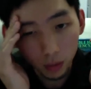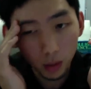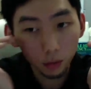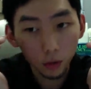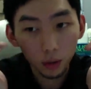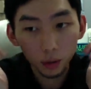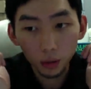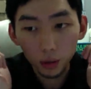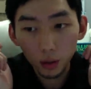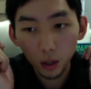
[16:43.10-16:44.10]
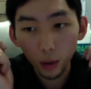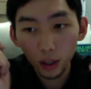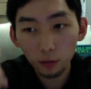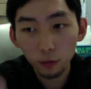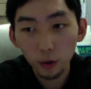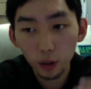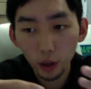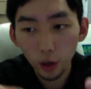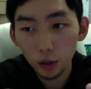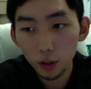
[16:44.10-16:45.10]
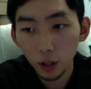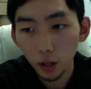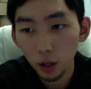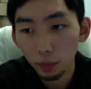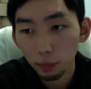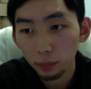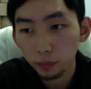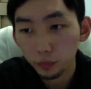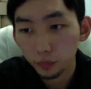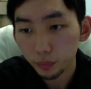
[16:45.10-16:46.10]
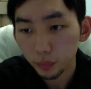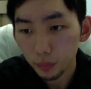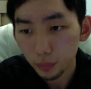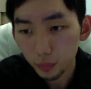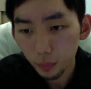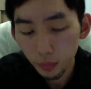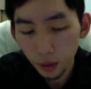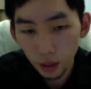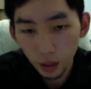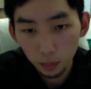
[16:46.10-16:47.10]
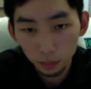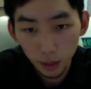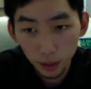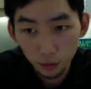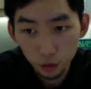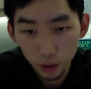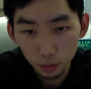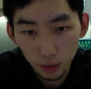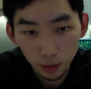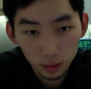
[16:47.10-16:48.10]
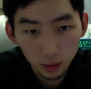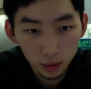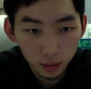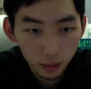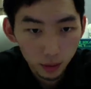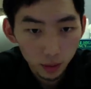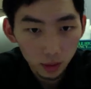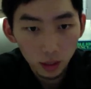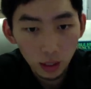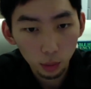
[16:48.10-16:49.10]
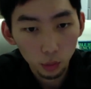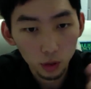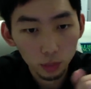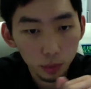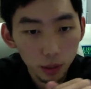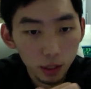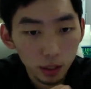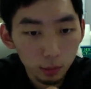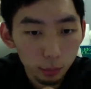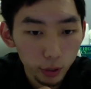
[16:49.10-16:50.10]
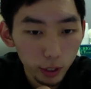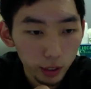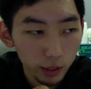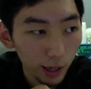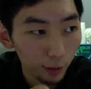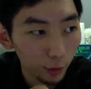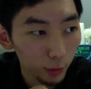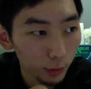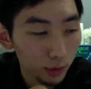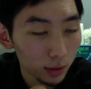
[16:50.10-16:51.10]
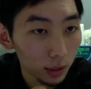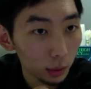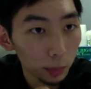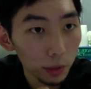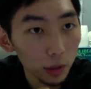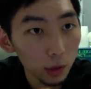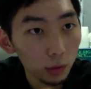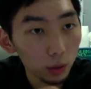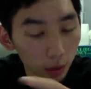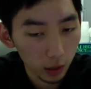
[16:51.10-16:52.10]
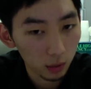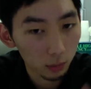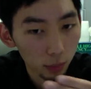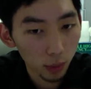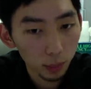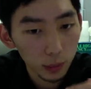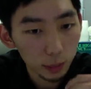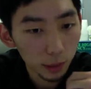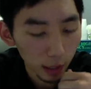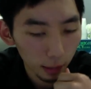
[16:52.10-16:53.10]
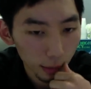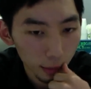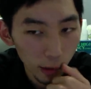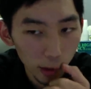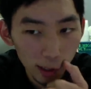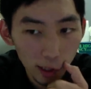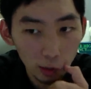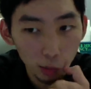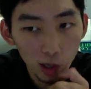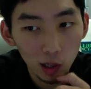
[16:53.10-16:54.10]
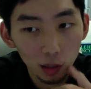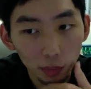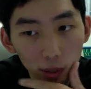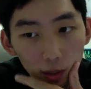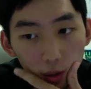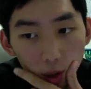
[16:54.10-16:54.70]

If you're going for a long-term kind of treatment, it would be pretty helpful. It would be useful. It can probably speed up the process as well a little bit.